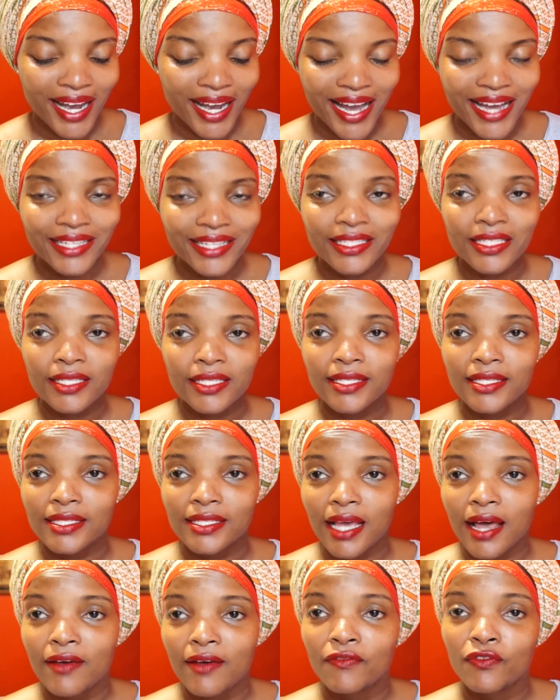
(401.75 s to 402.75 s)
can't
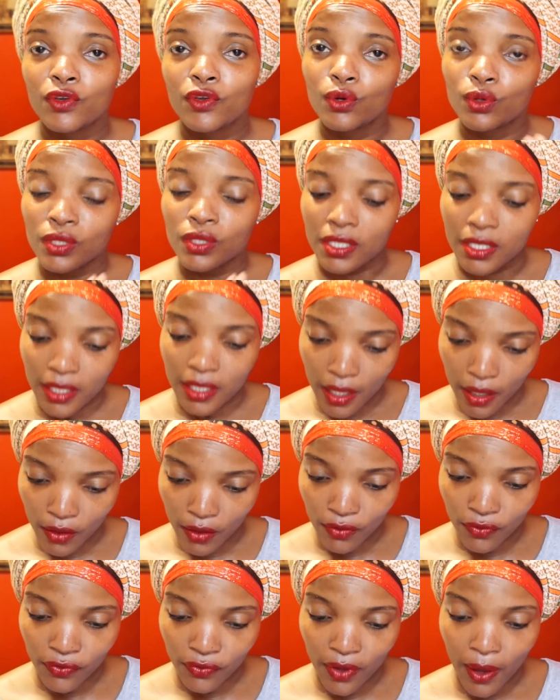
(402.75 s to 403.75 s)
serve
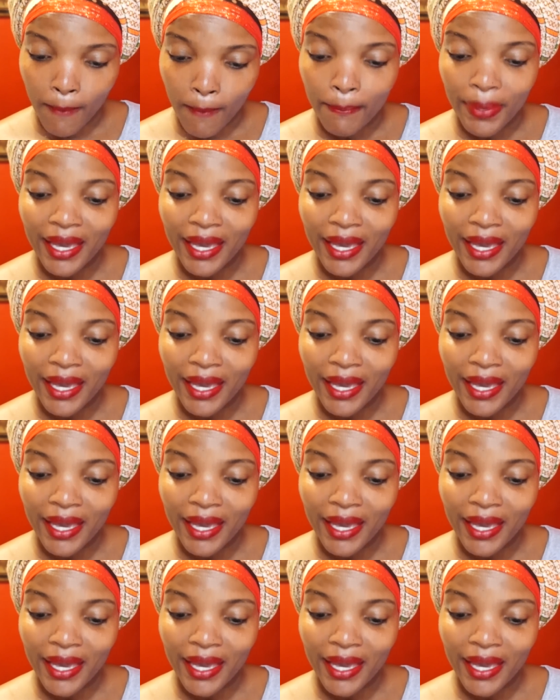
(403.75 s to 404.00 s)
yourself